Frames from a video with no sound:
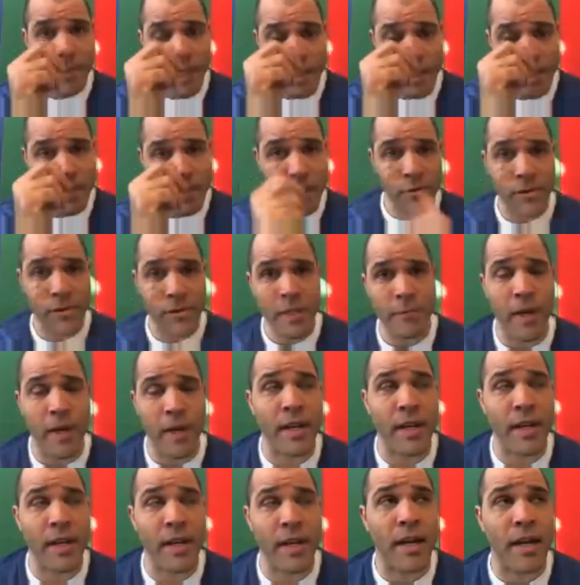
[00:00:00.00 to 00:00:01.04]
That sounds really
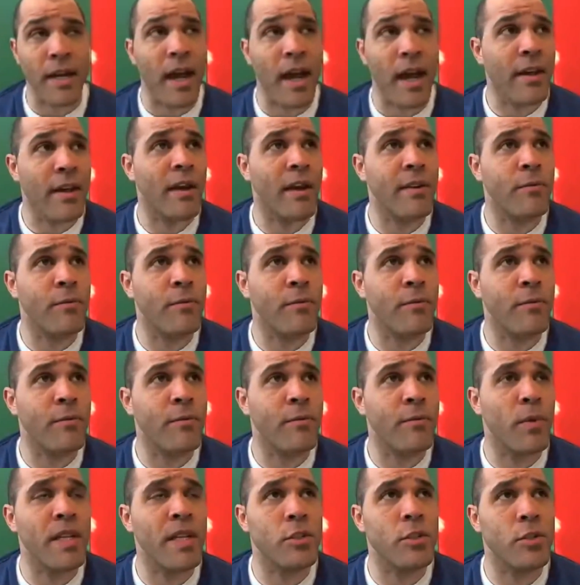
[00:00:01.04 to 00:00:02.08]
fun. I, I
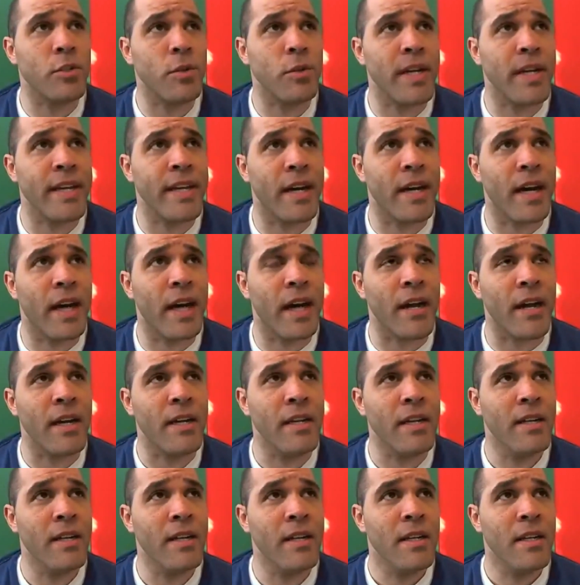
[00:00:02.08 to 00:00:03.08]
really enjoyed uh,